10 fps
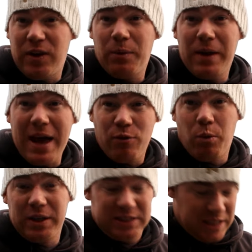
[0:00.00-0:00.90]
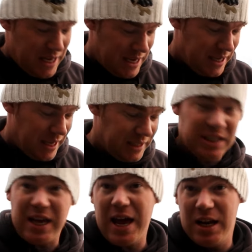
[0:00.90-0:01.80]
thing we ever want to see is
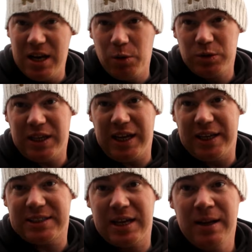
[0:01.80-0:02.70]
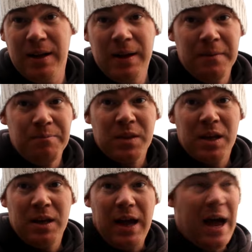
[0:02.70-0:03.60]
to get loads of these.
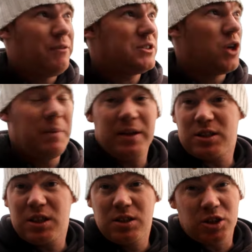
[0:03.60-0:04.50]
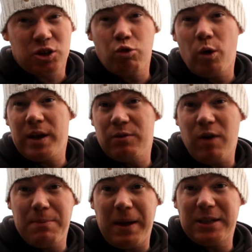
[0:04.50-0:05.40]
Half the time they're just destroying the
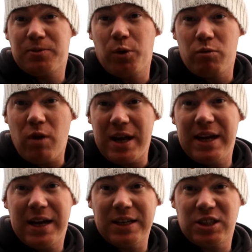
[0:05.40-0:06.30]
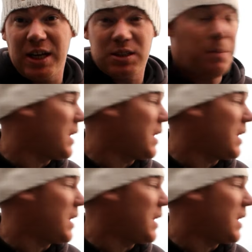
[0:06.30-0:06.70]
ray baits before the ray get a chance to